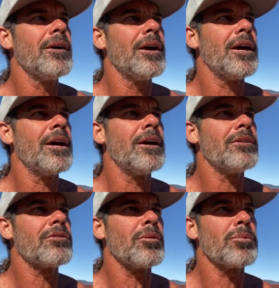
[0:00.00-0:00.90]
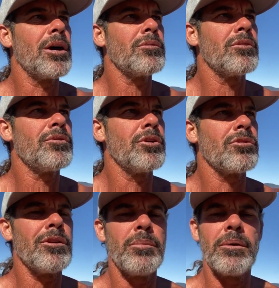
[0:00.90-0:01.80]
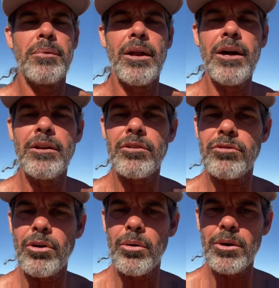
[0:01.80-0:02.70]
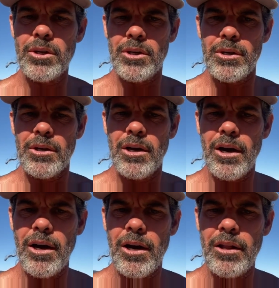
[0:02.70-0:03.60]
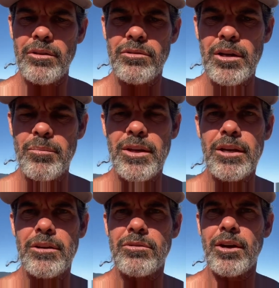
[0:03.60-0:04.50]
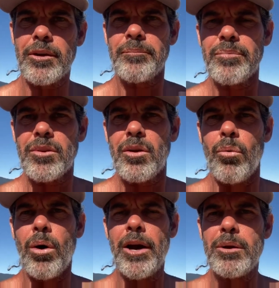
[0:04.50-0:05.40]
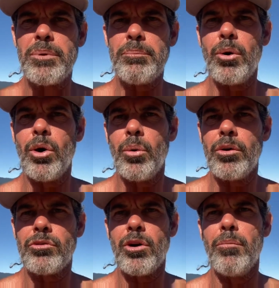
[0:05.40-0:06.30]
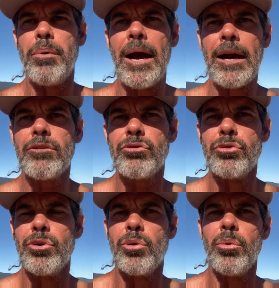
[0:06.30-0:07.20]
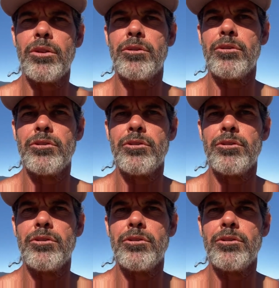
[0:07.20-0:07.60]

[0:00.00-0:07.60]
And sometimes it feels a little bit monotonous. So same thing is like, why do people always go back to what they're